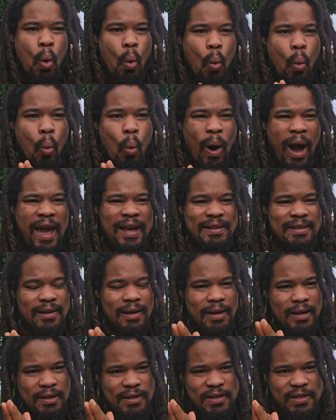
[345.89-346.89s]
white
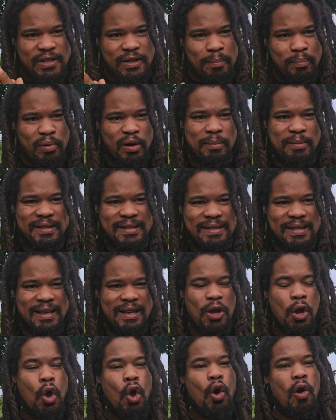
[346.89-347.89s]

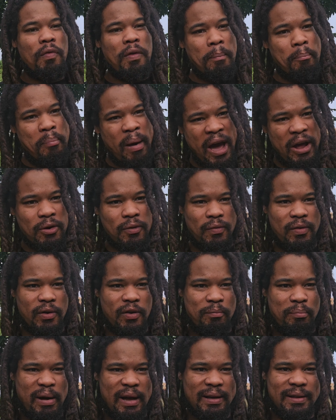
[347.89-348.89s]
supremacy on the battlefield
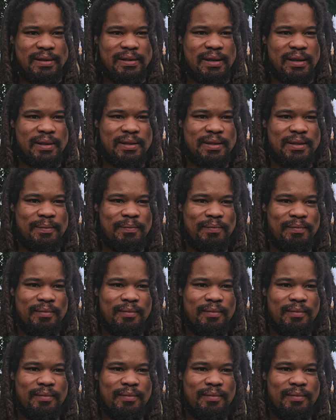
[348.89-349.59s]
of politics.